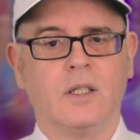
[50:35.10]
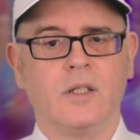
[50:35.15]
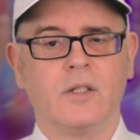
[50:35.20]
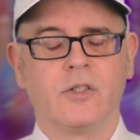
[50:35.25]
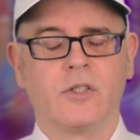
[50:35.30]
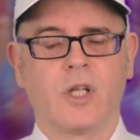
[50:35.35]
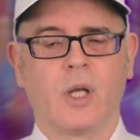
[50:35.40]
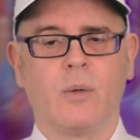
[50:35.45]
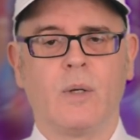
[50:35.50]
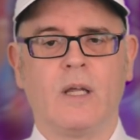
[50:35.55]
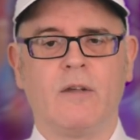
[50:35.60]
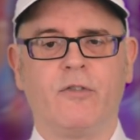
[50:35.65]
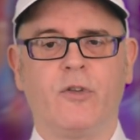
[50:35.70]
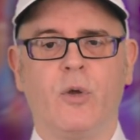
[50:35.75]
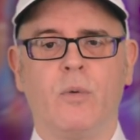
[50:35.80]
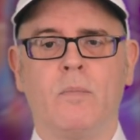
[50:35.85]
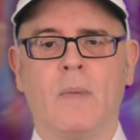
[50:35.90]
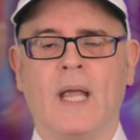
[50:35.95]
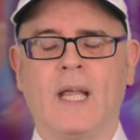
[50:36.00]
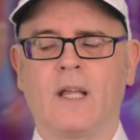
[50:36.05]
So if
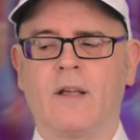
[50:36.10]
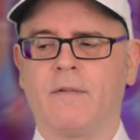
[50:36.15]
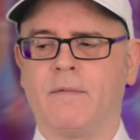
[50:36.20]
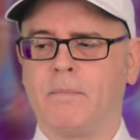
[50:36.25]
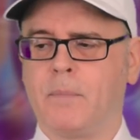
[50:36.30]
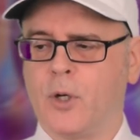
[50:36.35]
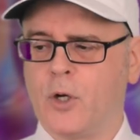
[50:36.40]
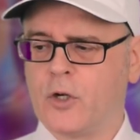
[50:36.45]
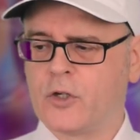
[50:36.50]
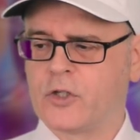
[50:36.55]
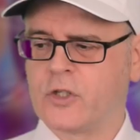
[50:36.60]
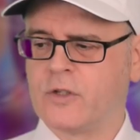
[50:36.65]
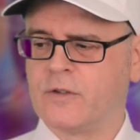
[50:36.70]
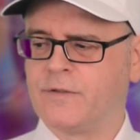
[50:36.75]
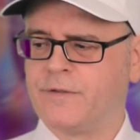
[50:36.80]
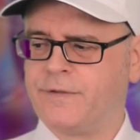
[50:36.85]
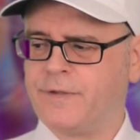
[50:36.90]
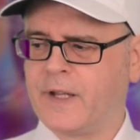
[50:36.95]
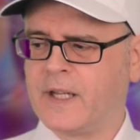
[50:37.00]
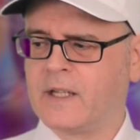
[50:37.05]
you make a person
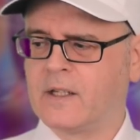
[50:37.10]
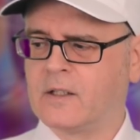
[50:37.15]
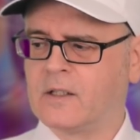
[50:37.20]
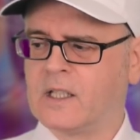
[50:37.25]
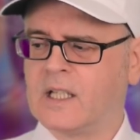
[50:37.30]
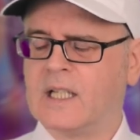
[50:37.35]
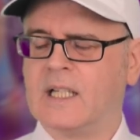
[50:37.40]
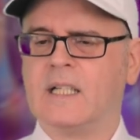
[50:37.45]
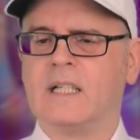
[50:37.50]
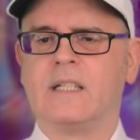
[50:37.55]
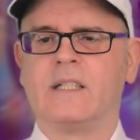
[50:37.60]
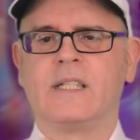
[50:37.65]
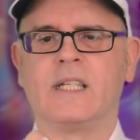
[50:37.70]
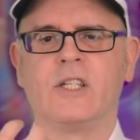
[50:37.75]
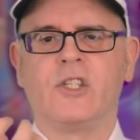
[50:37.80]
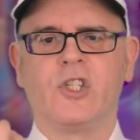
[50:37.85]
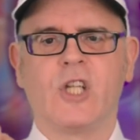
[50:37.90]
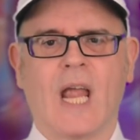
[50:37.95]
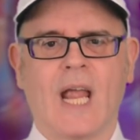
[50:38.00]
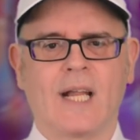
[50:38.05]
feel
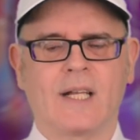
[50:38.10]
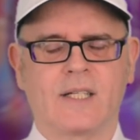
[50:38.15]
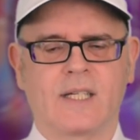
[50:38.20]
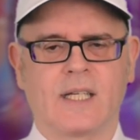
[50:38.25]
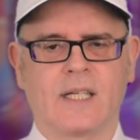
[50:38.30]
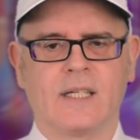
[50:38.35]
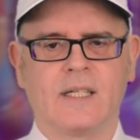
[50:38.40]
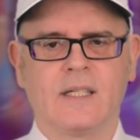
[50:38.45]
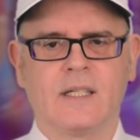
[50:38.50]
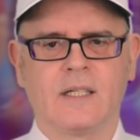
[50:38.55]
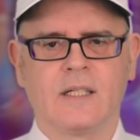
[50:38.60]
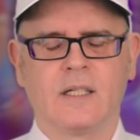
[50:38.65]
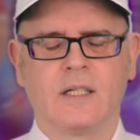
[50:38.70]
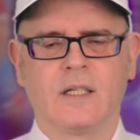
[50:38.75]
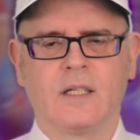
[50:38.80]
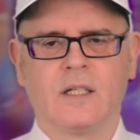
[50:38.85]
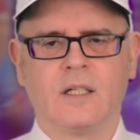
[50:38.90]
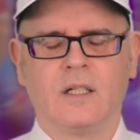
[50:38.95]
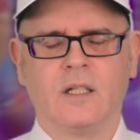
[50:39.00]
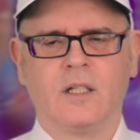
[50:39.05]
dejected,
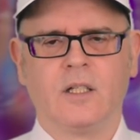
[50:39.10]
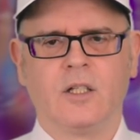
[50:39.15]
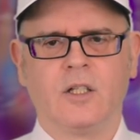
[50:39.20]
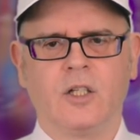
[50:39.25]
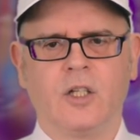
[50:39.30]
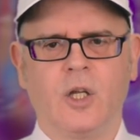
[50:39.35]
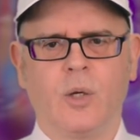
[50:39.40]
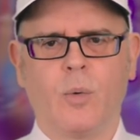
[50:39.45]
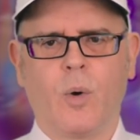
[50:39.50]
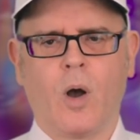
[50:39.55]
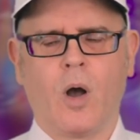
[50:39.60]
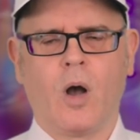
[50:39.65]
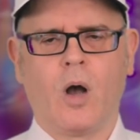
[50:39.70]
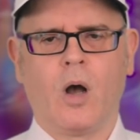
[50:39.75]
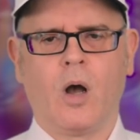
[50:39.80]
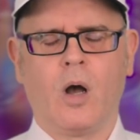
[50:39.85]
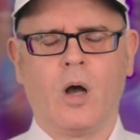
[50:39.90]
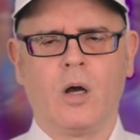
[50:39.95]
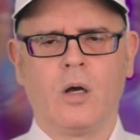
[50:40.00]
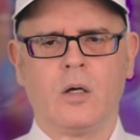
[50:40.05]
you
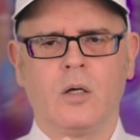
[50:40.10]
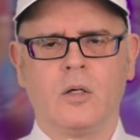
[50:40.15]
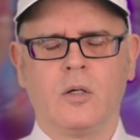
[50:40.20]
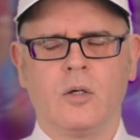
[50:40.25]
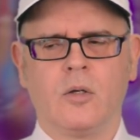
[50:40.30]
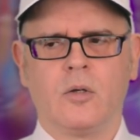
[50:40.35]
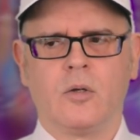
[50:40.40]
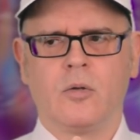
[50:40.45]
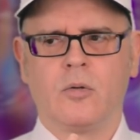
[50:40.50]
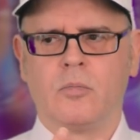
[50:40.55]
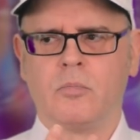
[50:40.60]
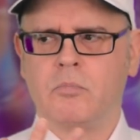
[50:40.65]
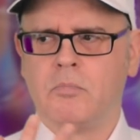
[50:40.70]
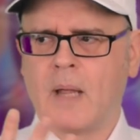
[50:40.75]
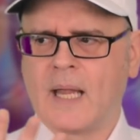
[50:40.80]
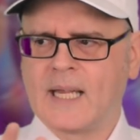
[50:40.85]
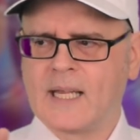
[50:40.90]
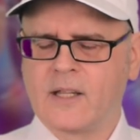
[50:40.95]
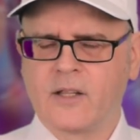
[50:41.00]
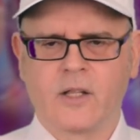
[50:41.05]
are
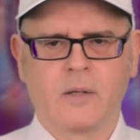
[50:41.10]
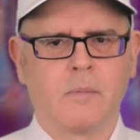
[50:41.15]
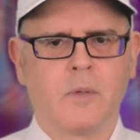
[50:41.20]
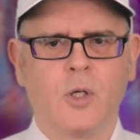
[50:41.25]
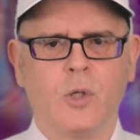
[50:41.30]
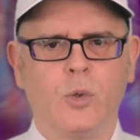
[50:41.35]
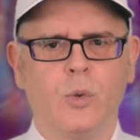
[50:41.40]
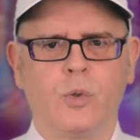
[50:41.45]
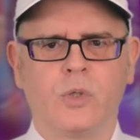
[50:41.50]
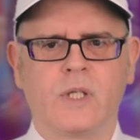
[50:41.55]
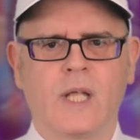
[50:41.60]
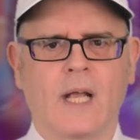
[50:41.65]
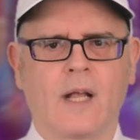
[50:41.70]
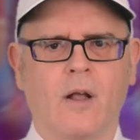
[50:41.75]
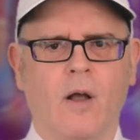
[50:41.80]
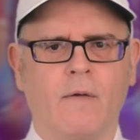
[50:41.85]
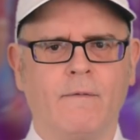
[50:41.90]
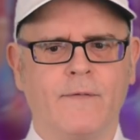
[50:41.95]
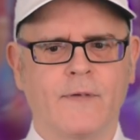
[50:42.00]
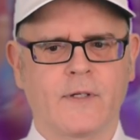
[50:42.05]
making them lose their
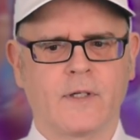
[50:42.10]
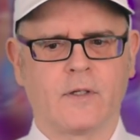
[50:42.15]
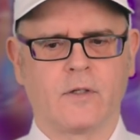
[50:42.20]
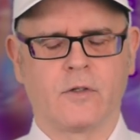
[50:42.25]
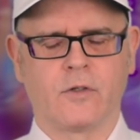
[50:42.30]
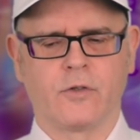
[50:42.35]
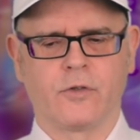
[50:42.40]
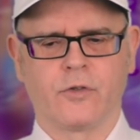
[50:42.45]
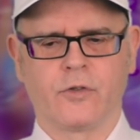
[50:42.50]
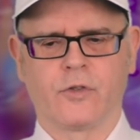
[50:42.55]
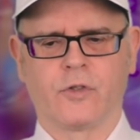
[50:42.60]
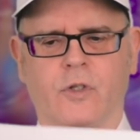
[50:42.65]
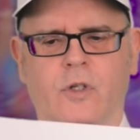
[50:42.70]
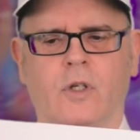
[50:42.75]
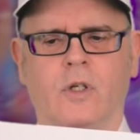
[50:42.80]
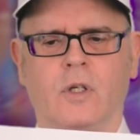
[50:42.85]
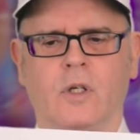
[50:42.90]
confidence.